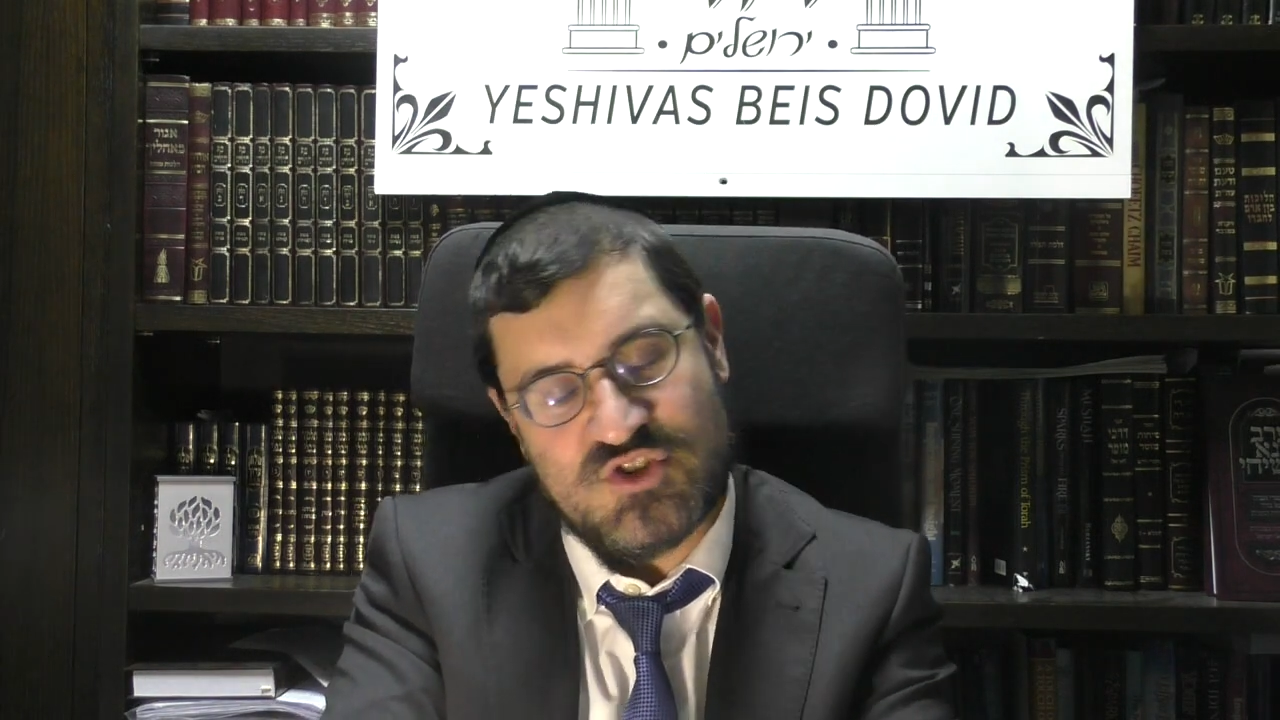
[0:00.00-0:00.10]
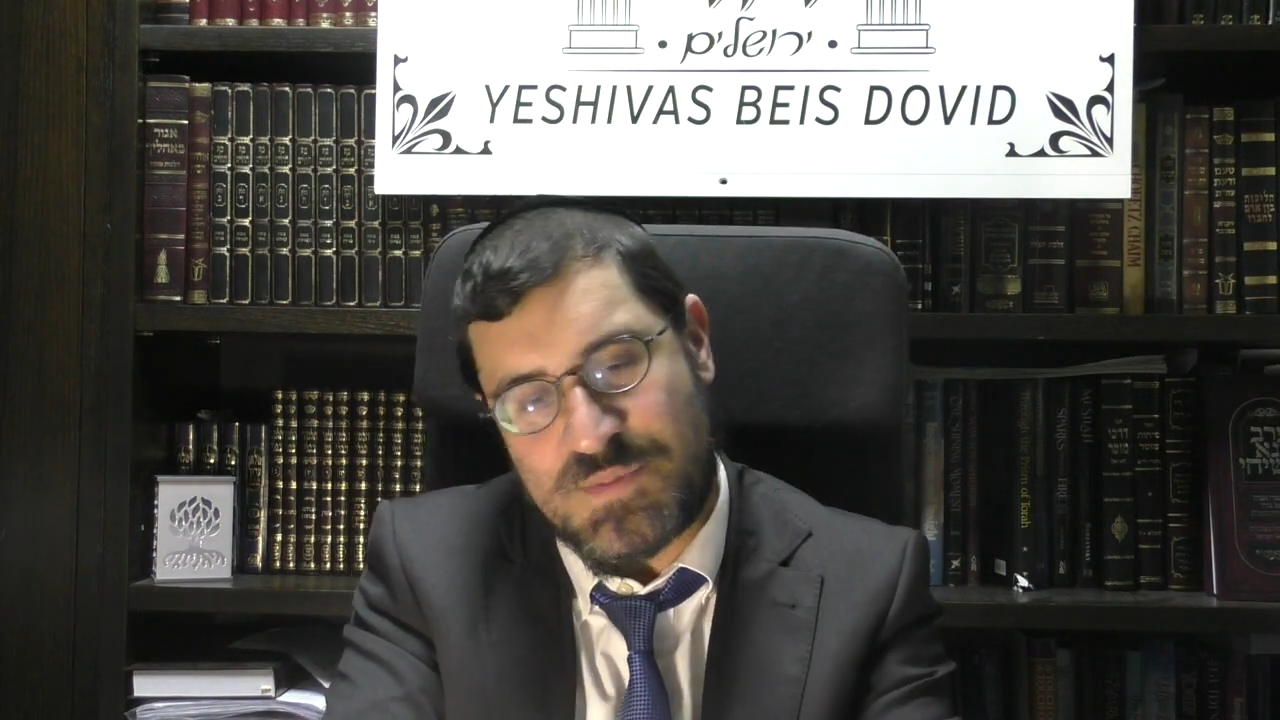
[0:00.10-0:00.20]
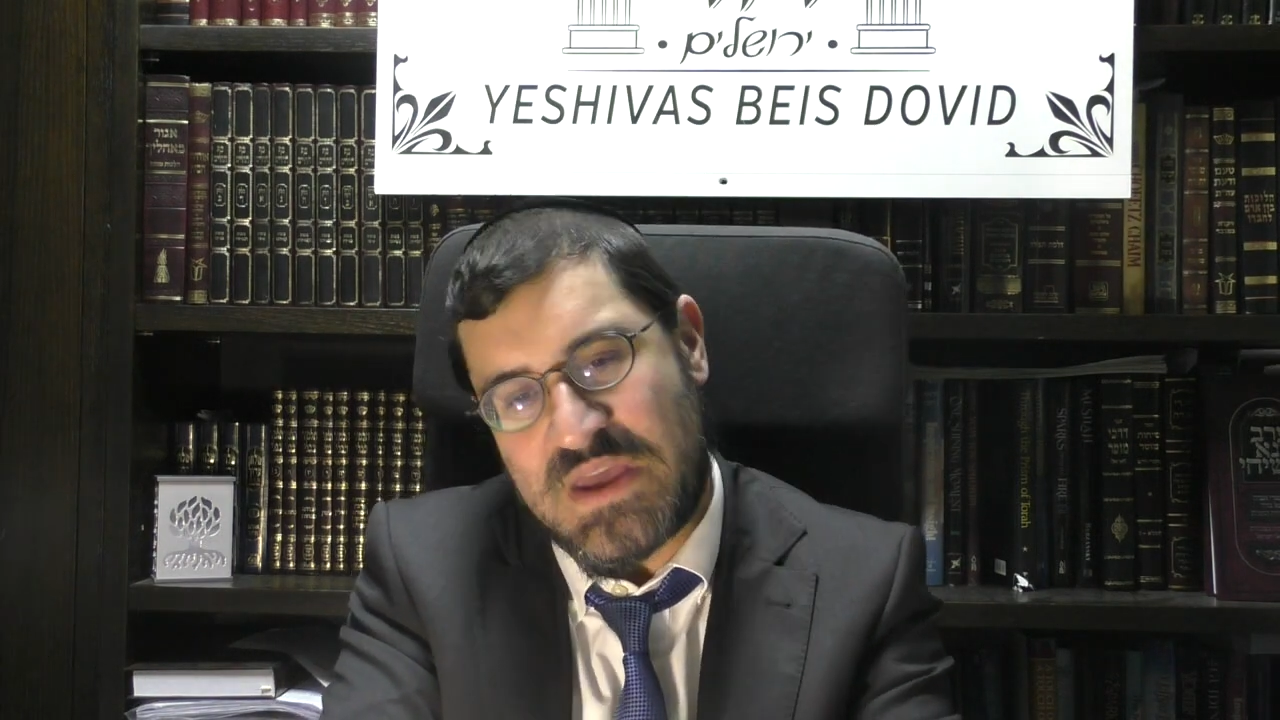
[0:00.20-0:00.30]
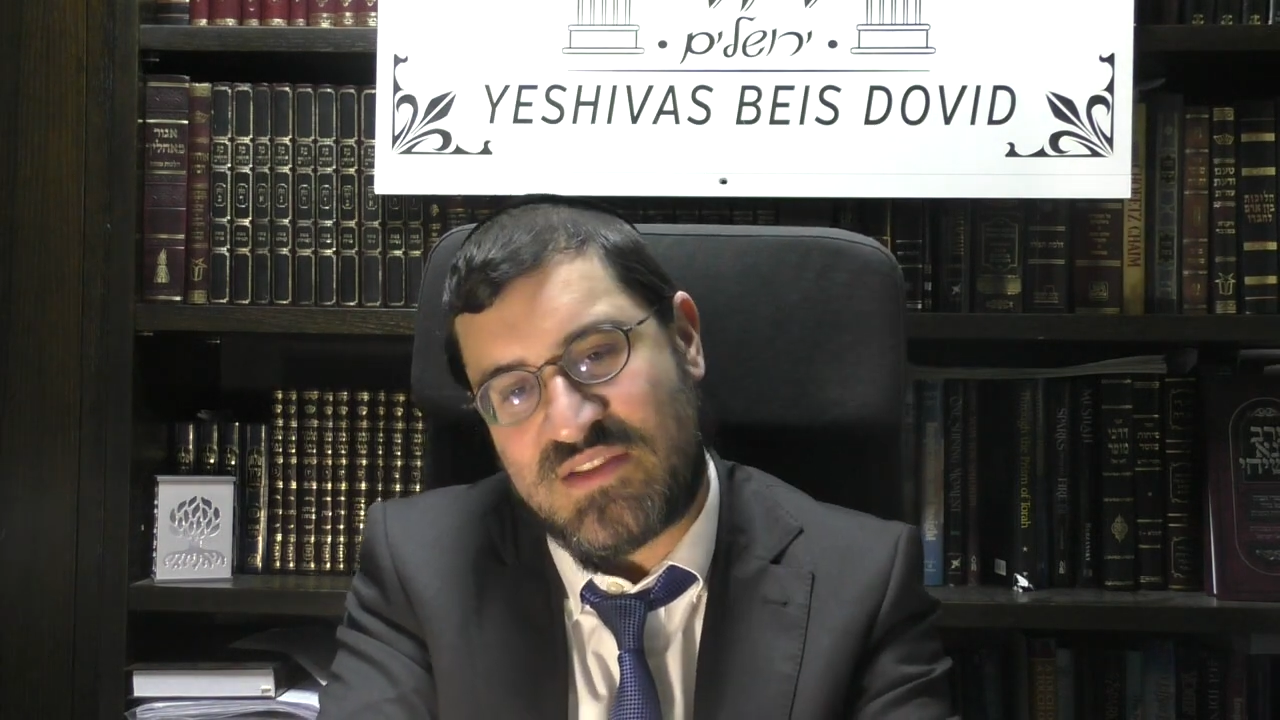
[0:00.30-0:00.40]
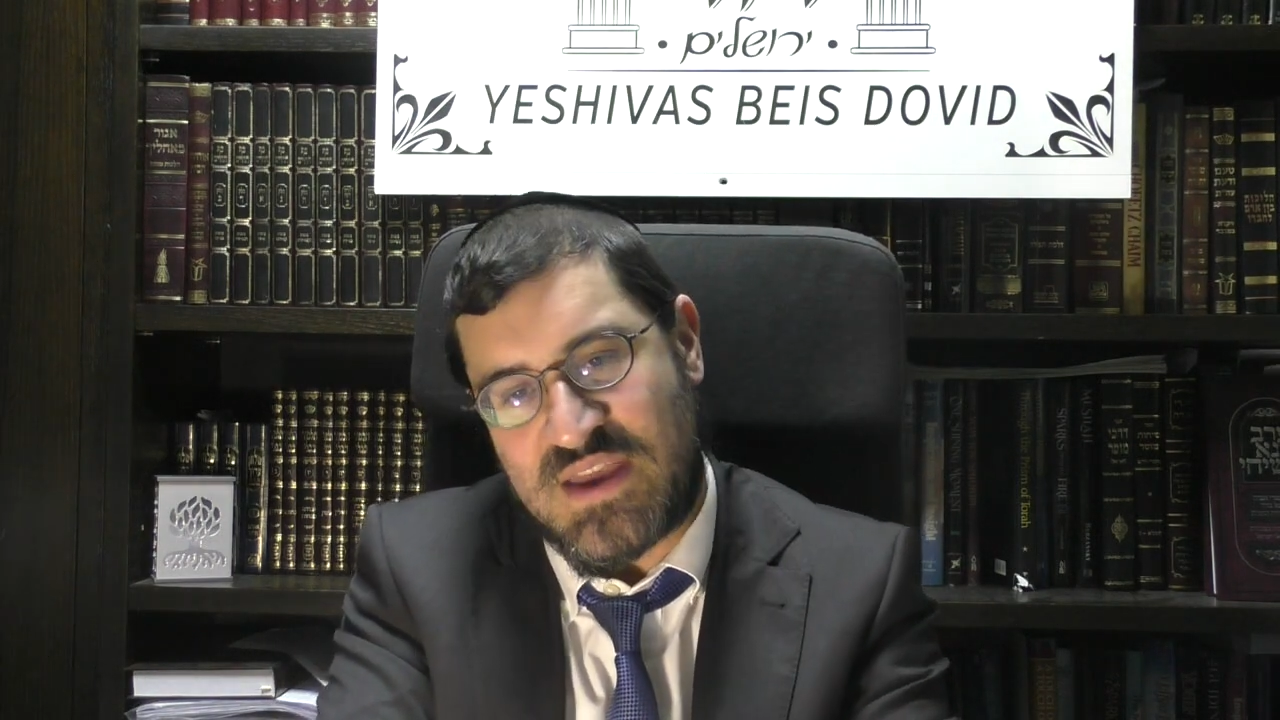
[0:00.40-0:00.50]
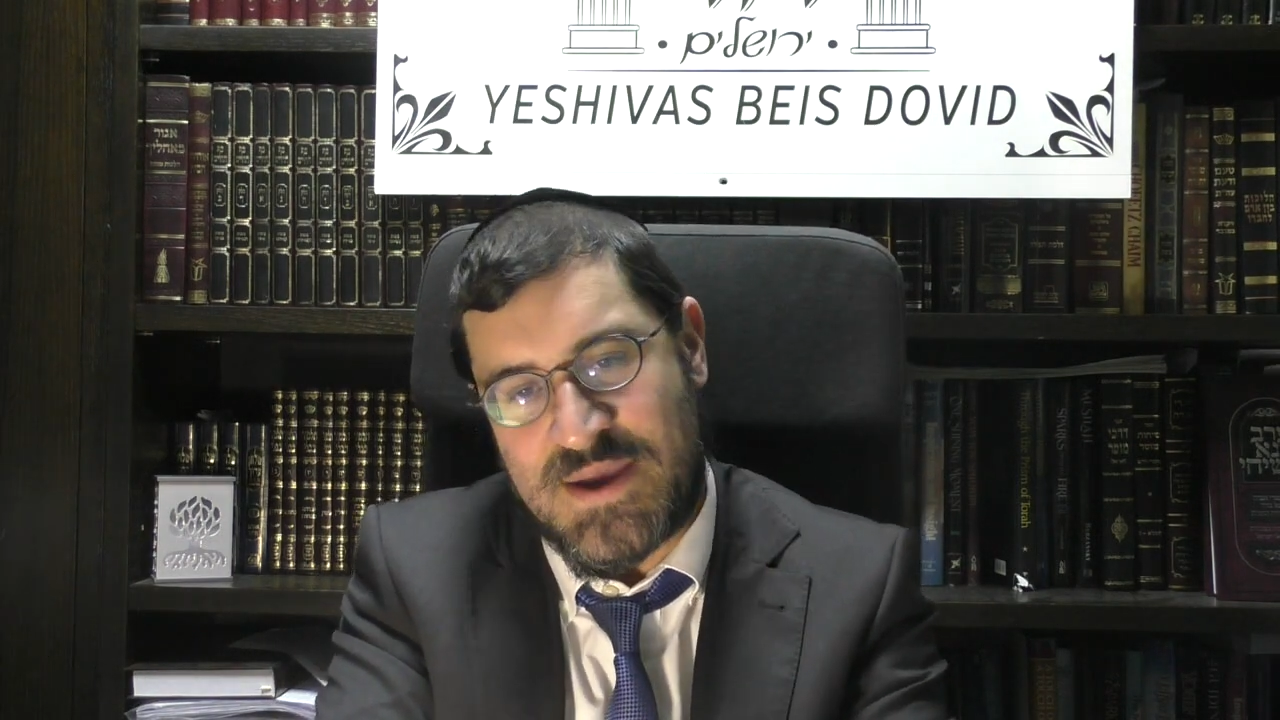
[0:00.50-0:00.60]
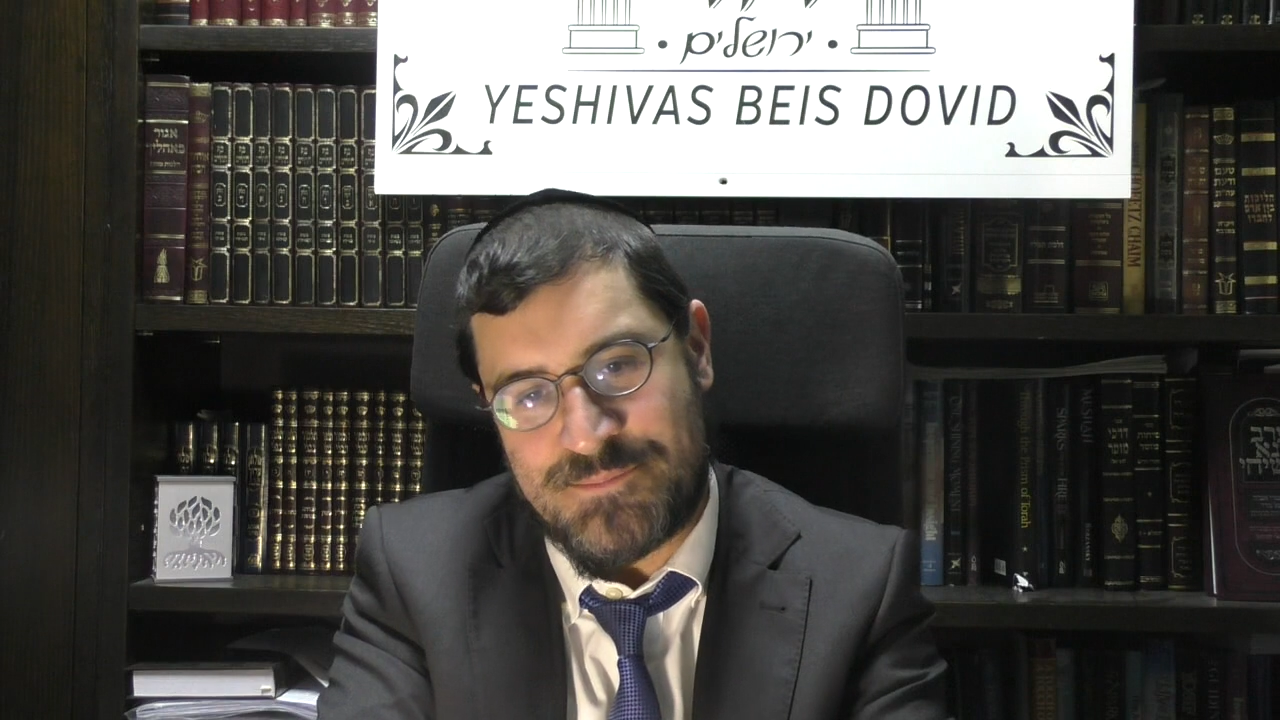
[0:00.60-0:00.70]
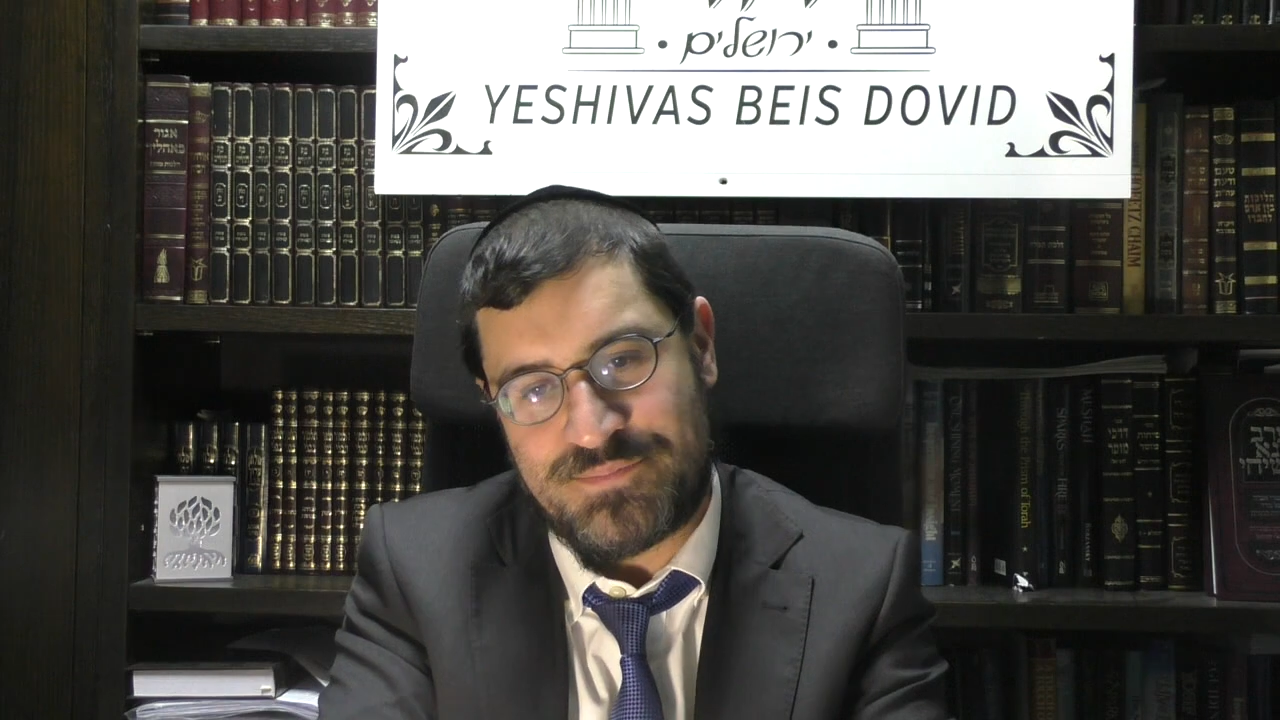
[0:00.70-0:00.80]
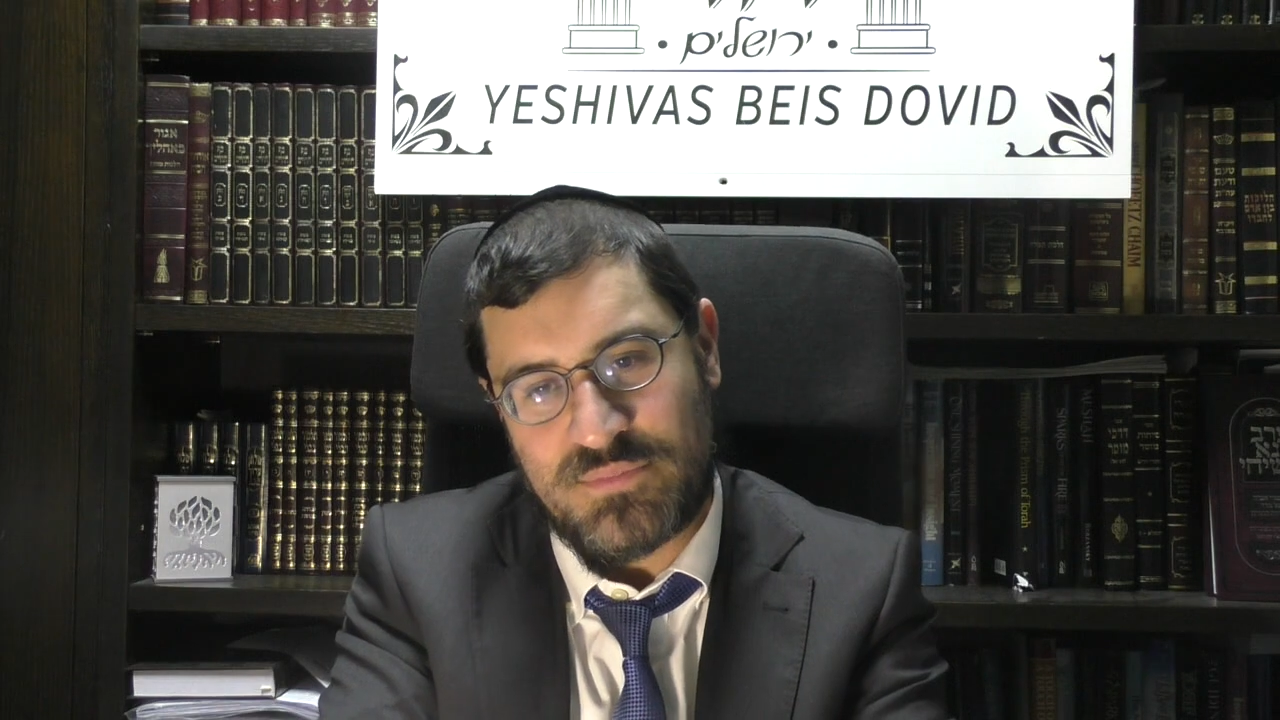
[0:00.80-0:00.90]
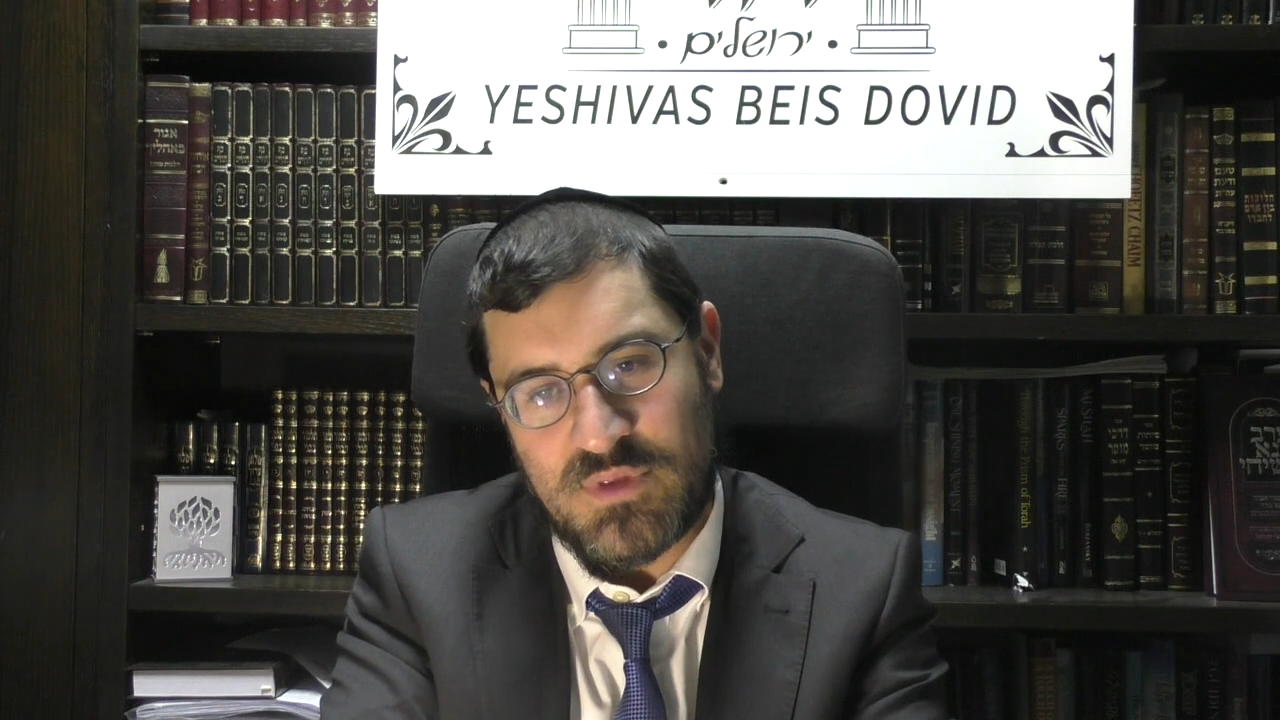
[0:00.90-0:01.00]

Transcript: speak to him.